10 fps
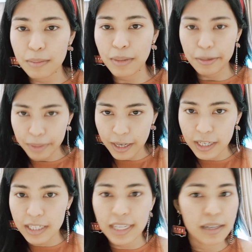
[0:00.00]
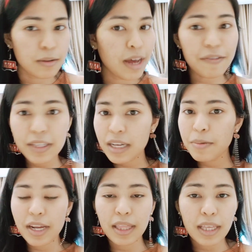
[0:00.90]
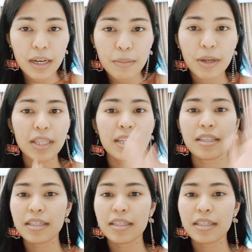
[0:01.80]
my mind. And every time when I think about this